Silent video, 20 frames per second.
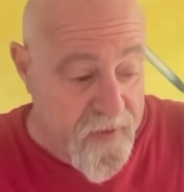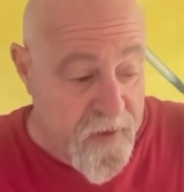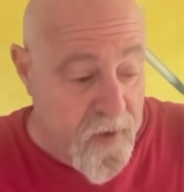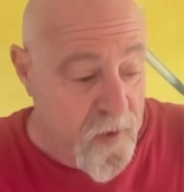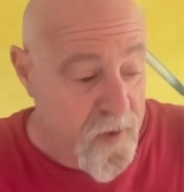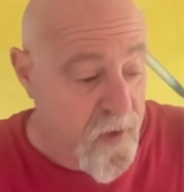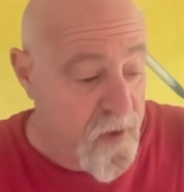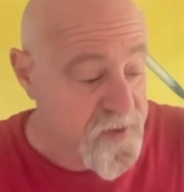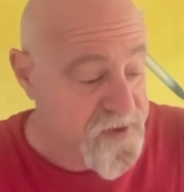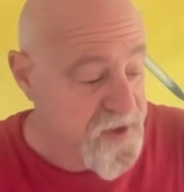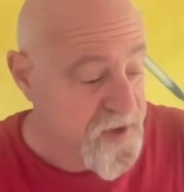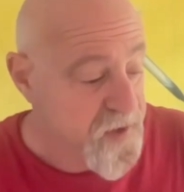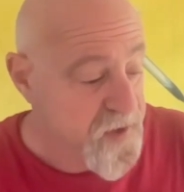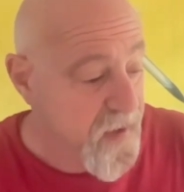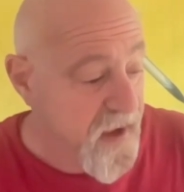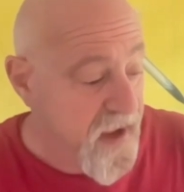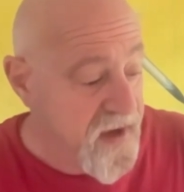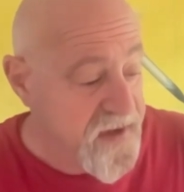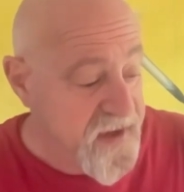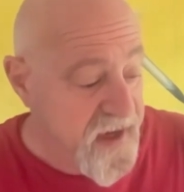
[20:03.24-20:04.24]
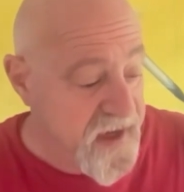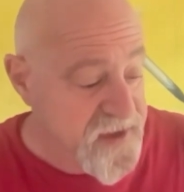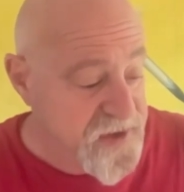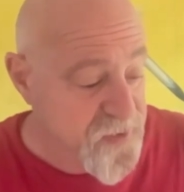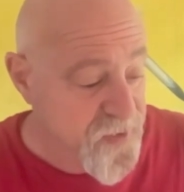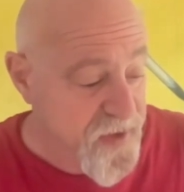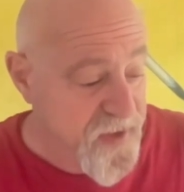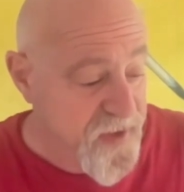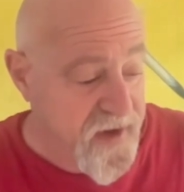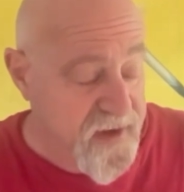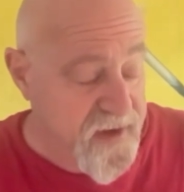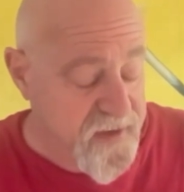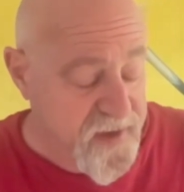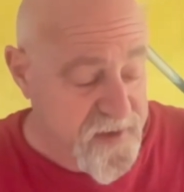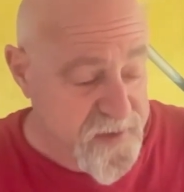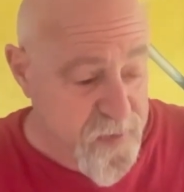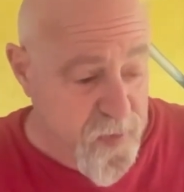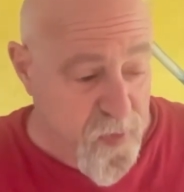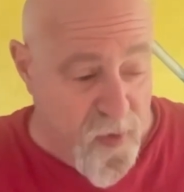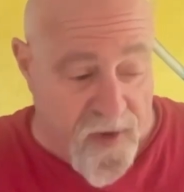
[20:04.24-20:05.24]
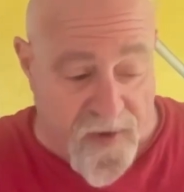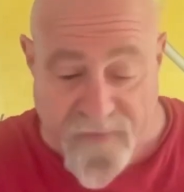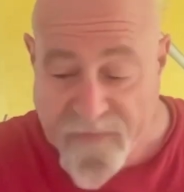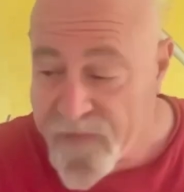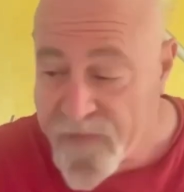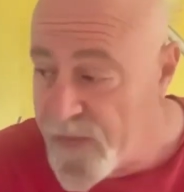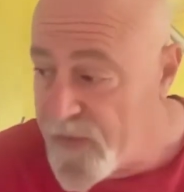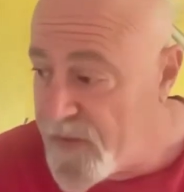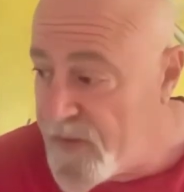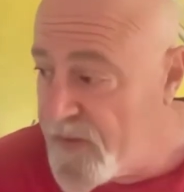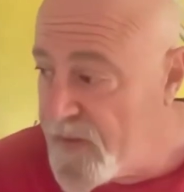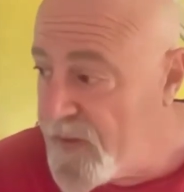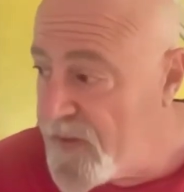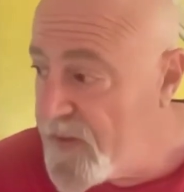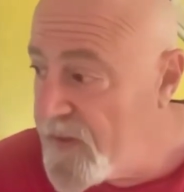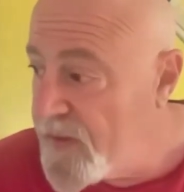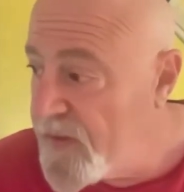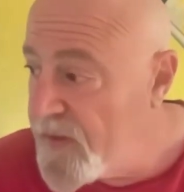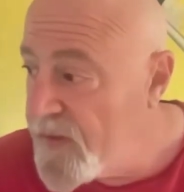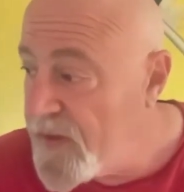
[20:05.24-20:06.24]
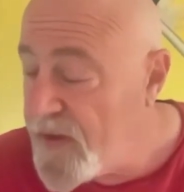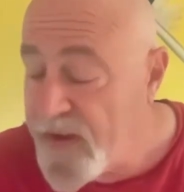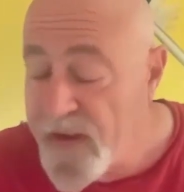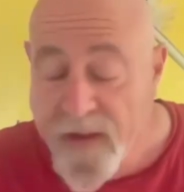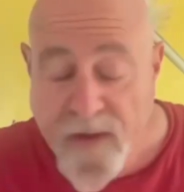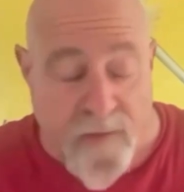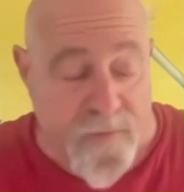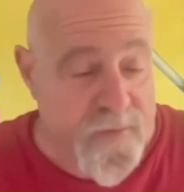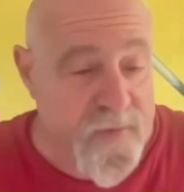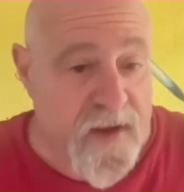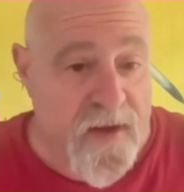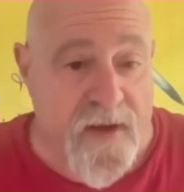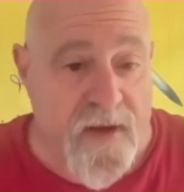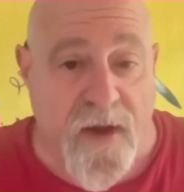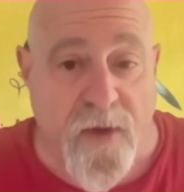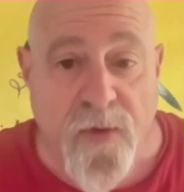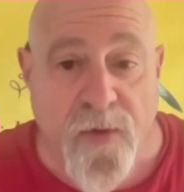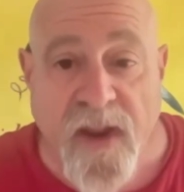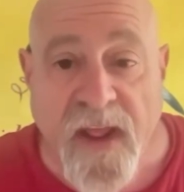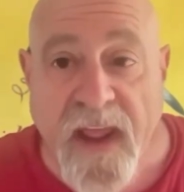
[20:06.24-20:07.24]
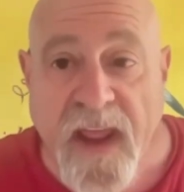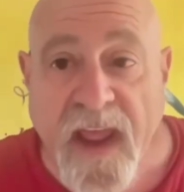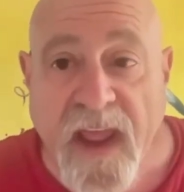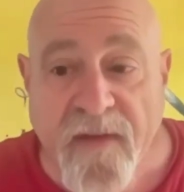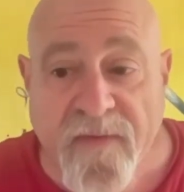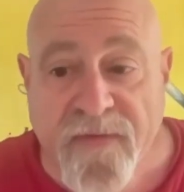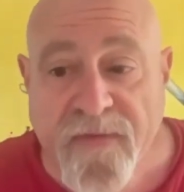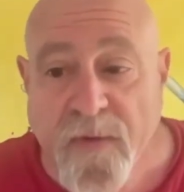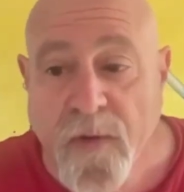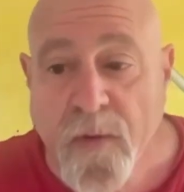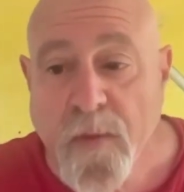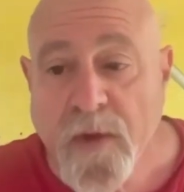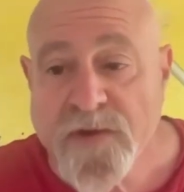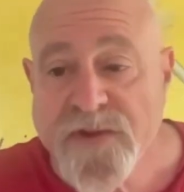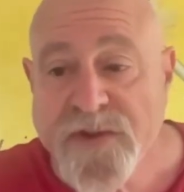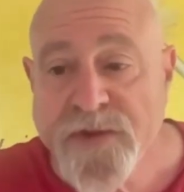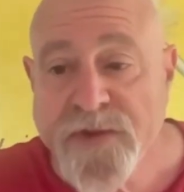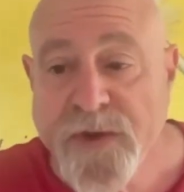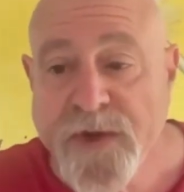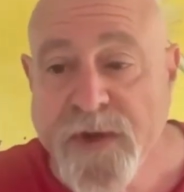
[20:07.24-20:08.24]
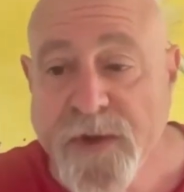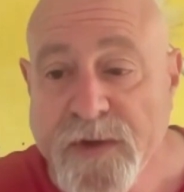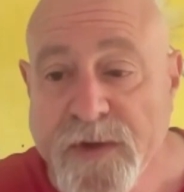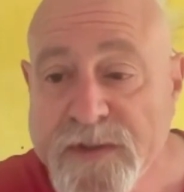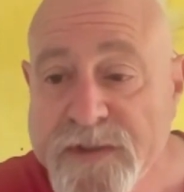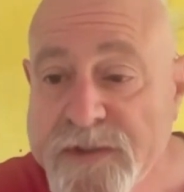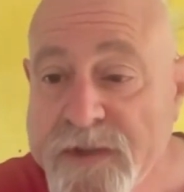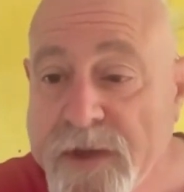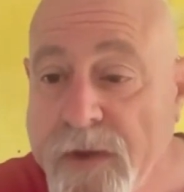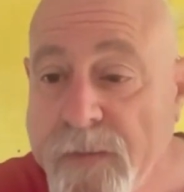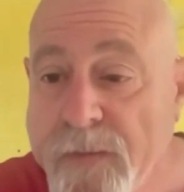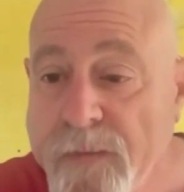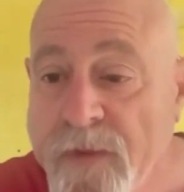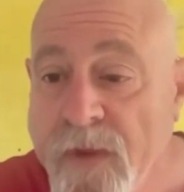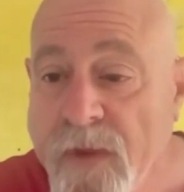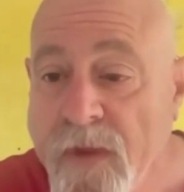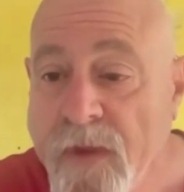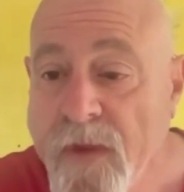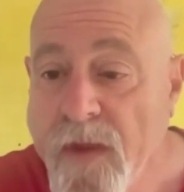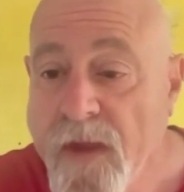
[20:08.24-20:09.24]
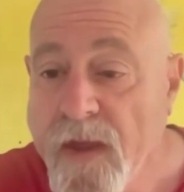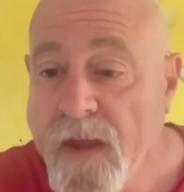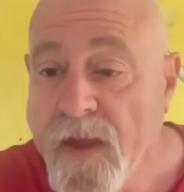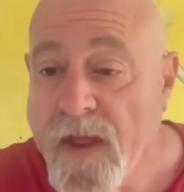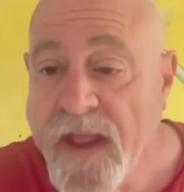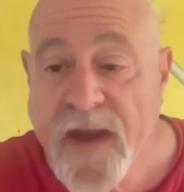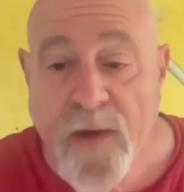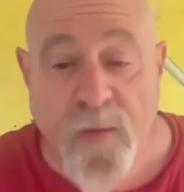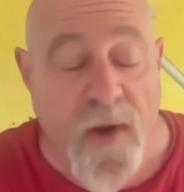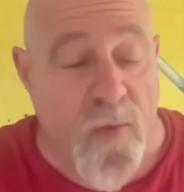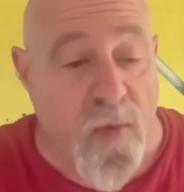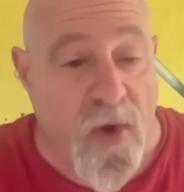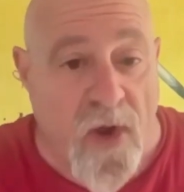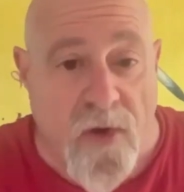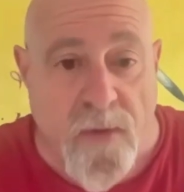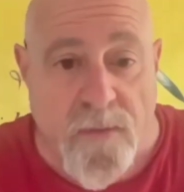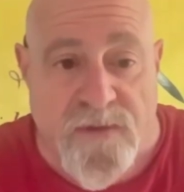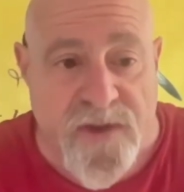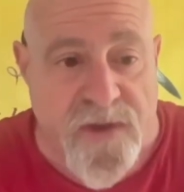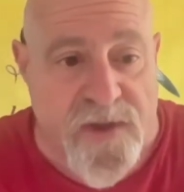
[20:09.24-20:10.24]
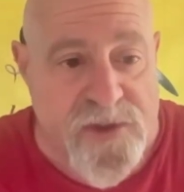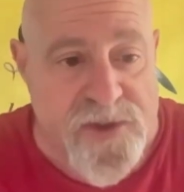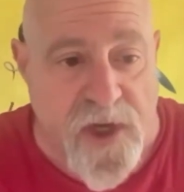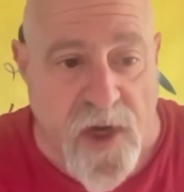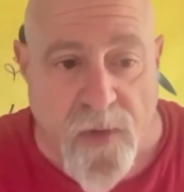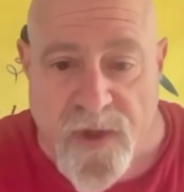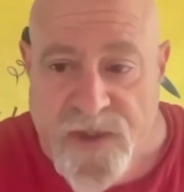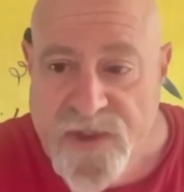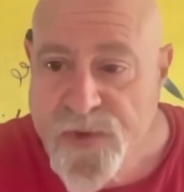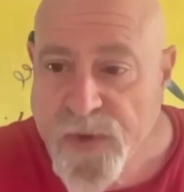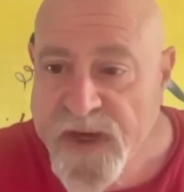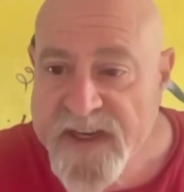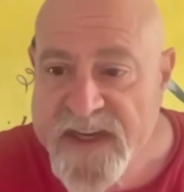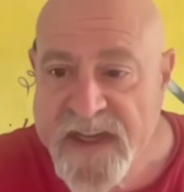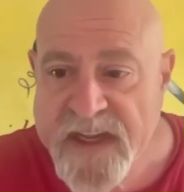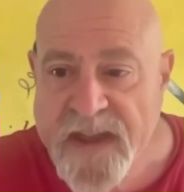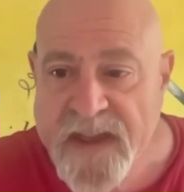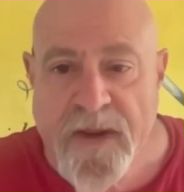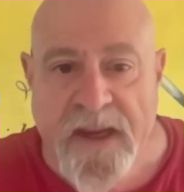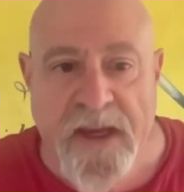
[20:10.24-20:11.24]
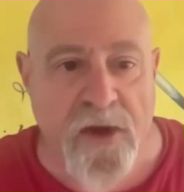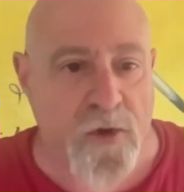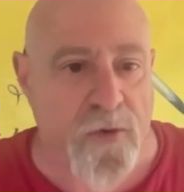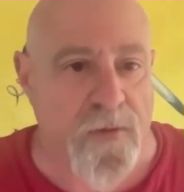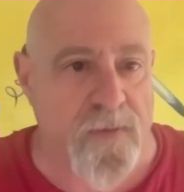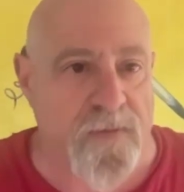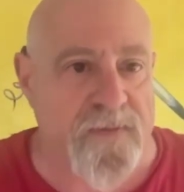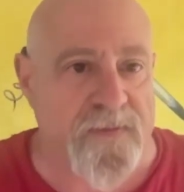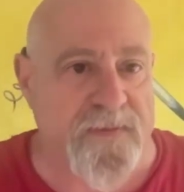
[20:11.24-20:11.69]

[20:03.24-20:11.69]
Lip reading: co-host of the podcast really at this point for a year and a half, almost 2 years. So anyway, welcome to the show. It's great to meet you.